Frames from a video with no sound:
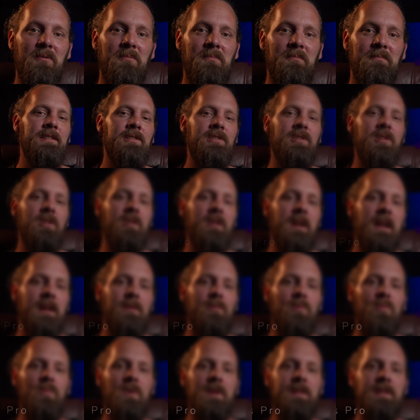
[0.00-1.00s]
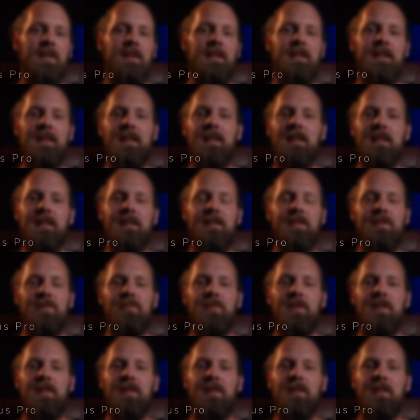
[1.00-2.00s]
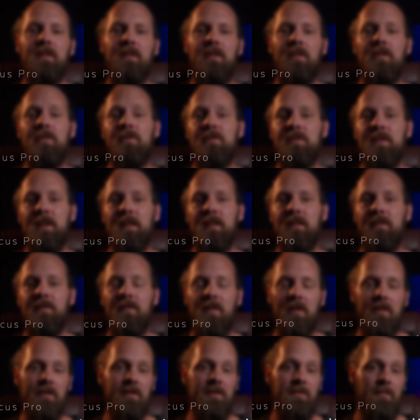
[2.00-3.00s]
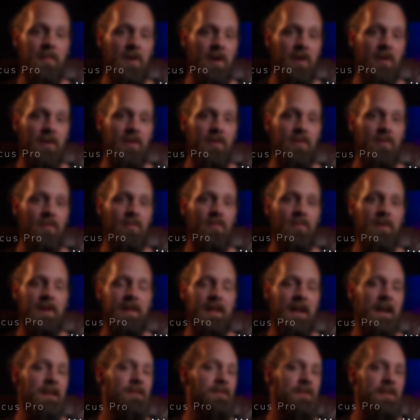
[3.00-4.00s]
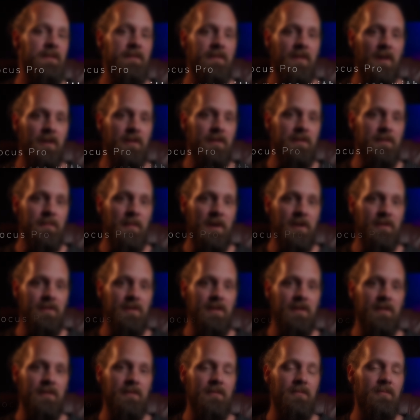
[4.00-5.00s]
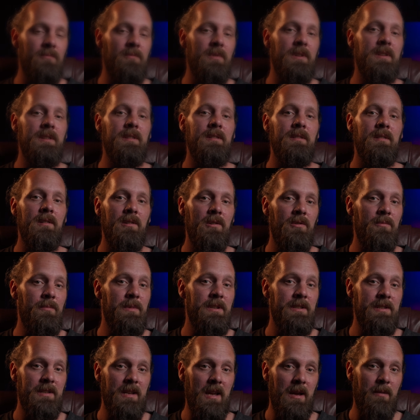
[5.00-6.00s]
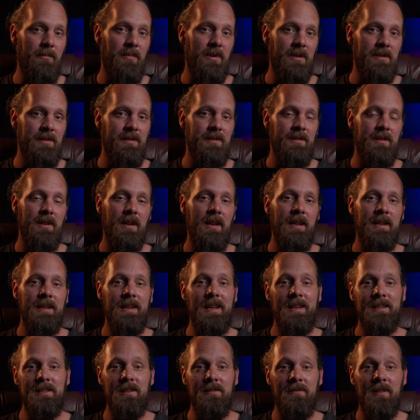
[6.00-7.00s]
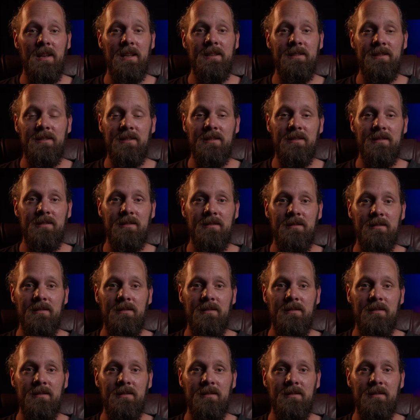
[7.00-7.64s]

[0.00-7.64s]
Let's look at what the deal is with using the Focus Pro without a focus motor with Lumix cameras and native lenses.